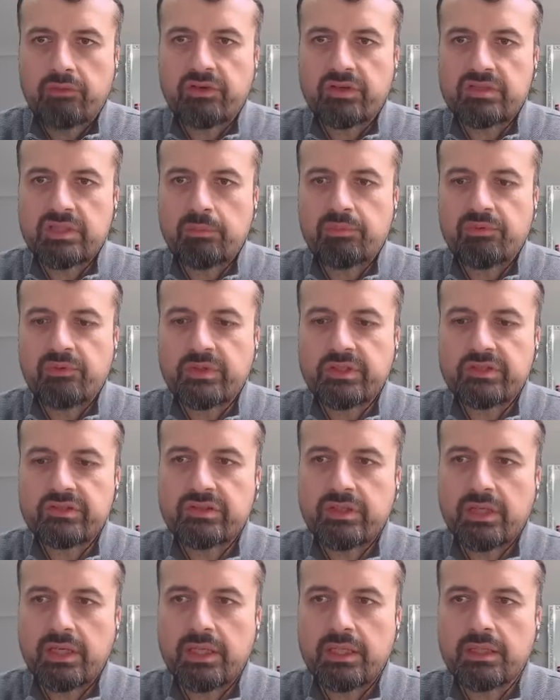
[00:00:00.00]
And for example, I just
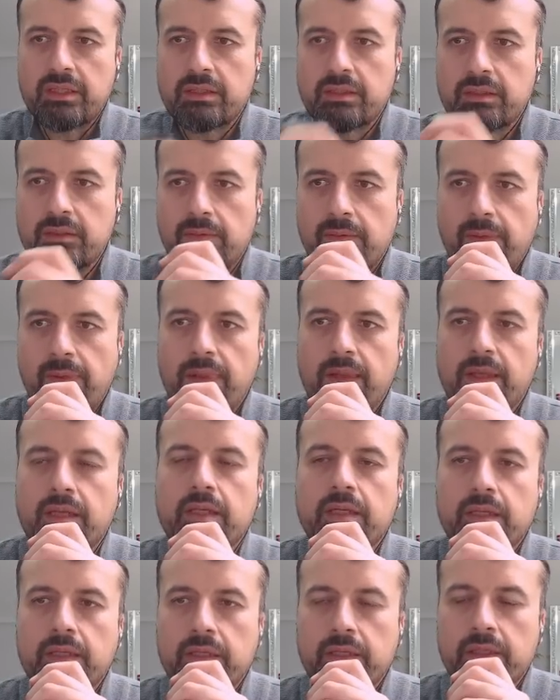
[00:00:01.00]
say
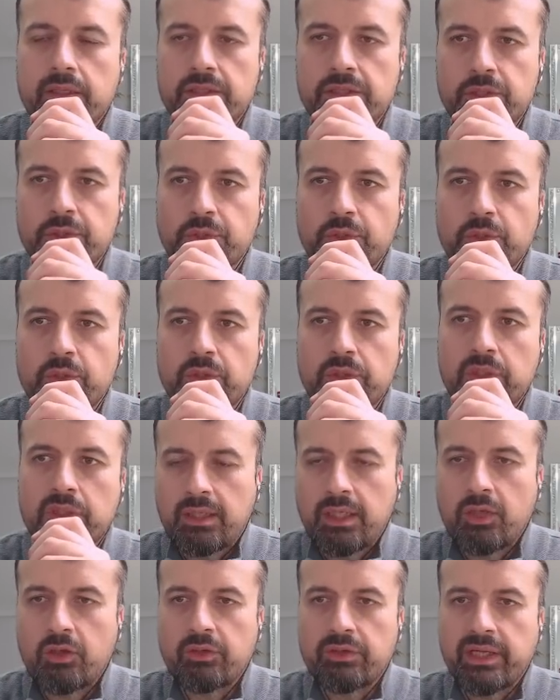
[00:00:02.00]
New York,
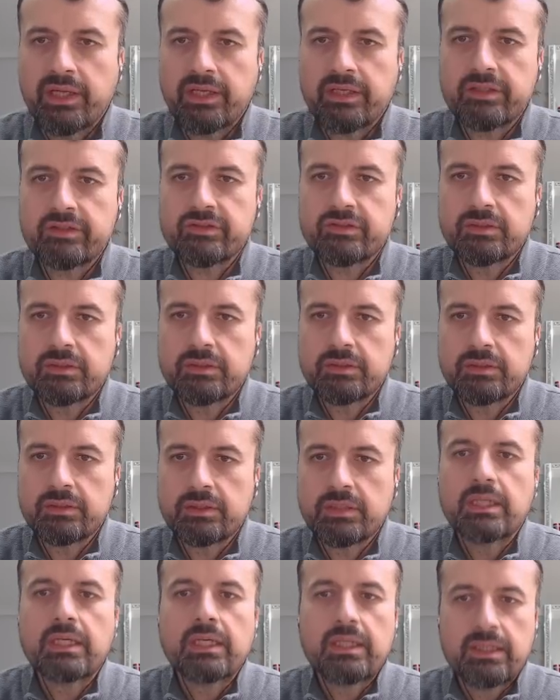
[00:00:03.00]
click on next.
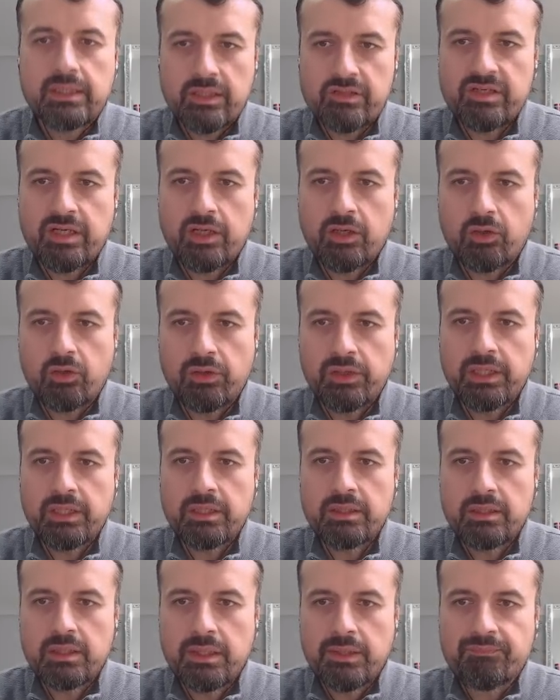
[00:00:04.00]
That's now gone
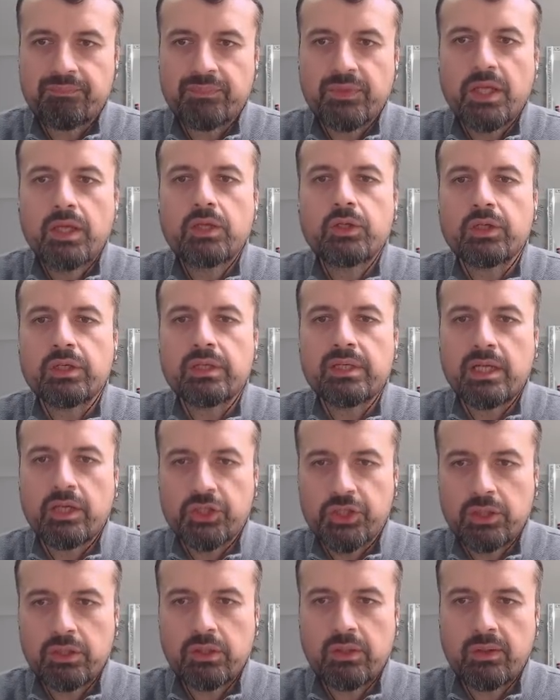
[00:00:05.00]
in. You can now
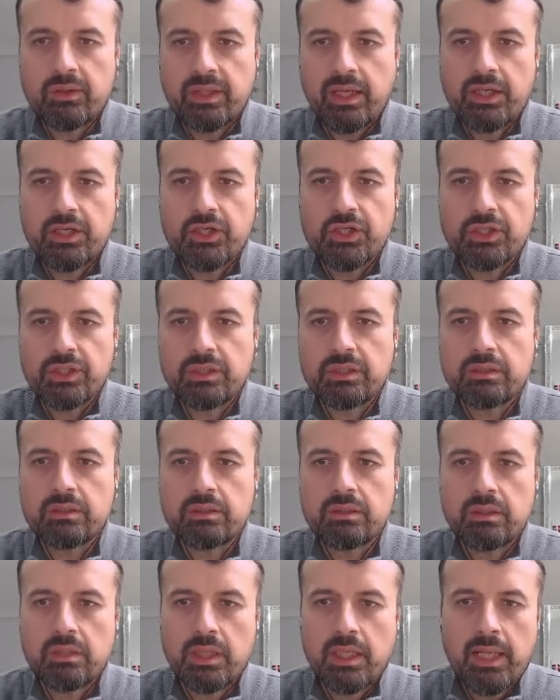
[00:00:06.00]
show the
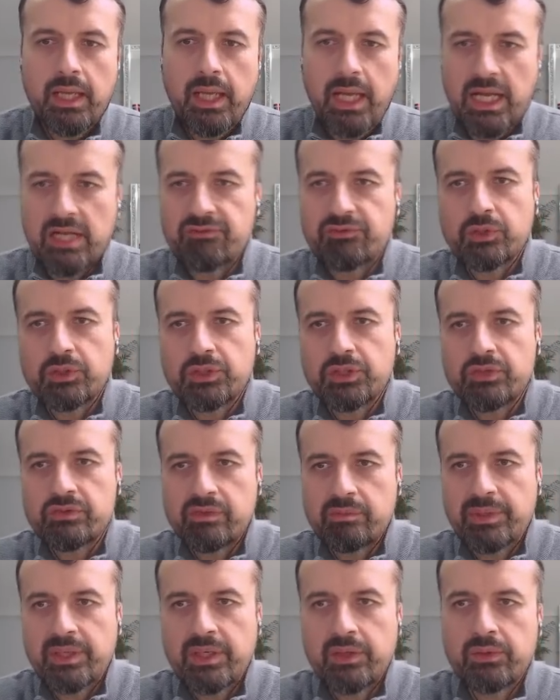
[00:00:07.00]
location. And if you want to
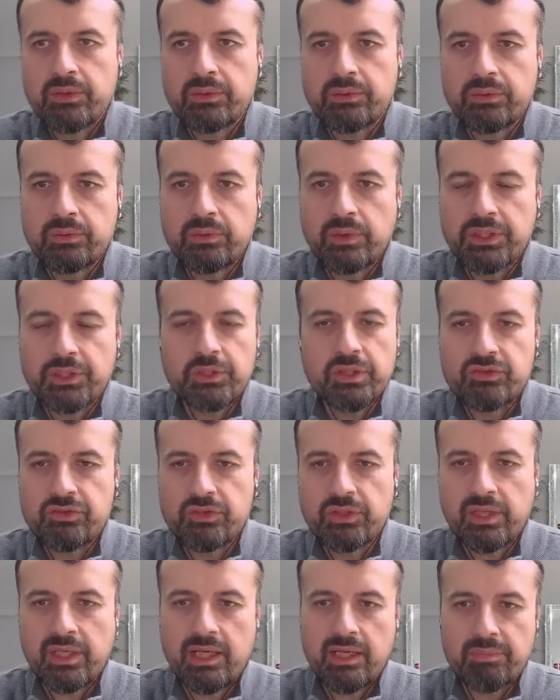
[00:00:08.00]
use imperial
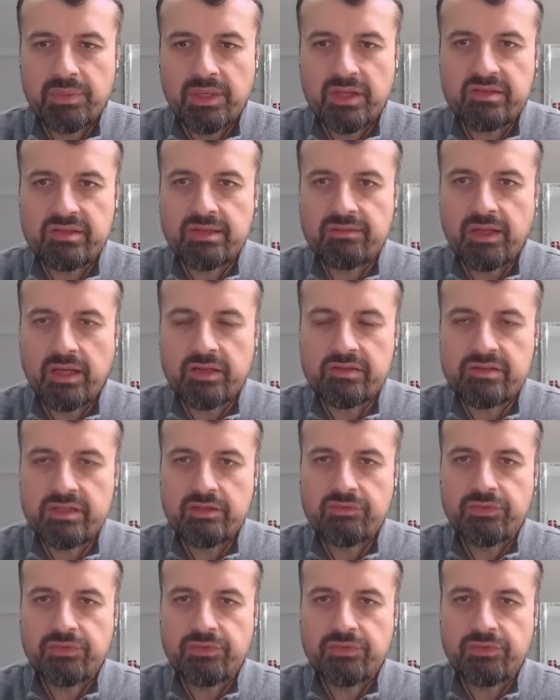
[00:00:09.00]
units, you can, but let's leave that as